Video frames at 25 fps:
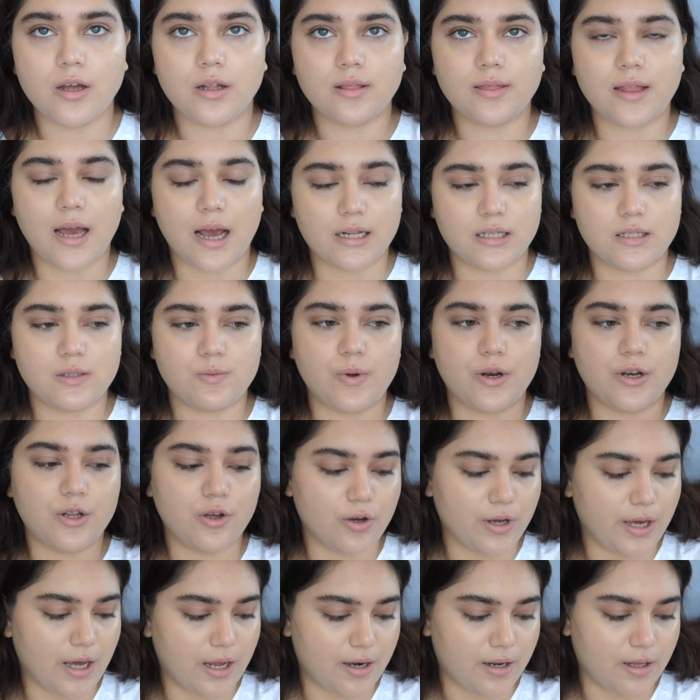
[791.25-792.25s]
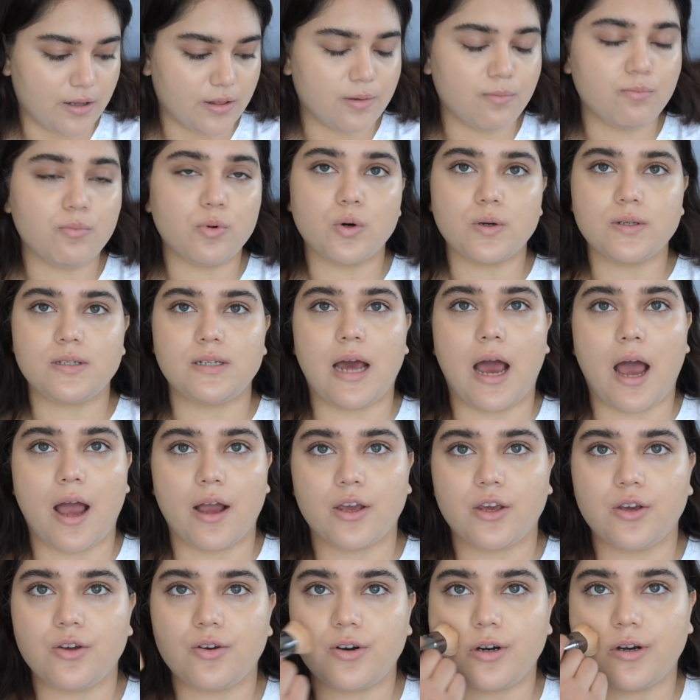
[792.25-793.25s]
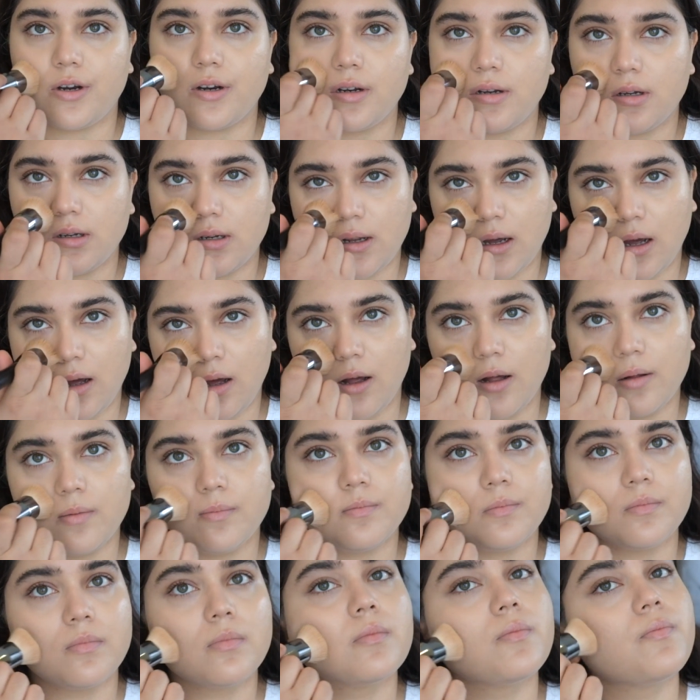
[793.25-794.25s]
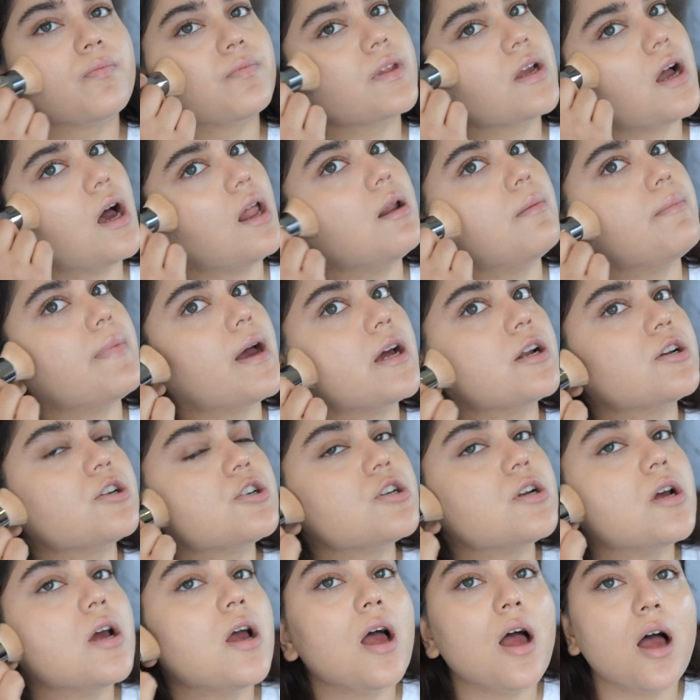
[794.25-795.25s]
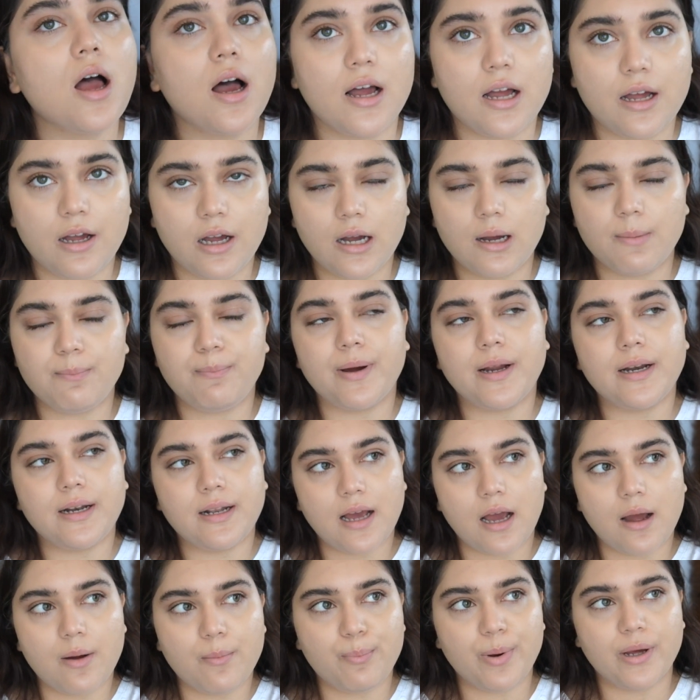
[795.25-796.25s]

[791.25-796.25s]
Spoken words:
That's when you're getting the most accurate color match. But